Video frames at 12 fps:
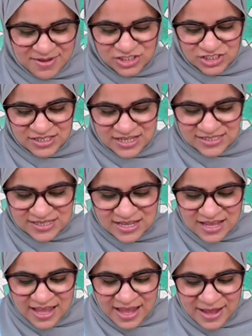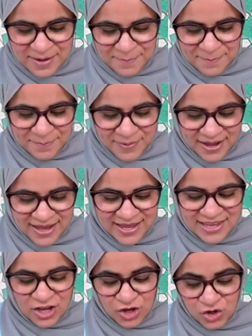is really hard. And I think Safa
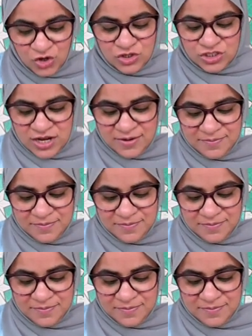mentioned this.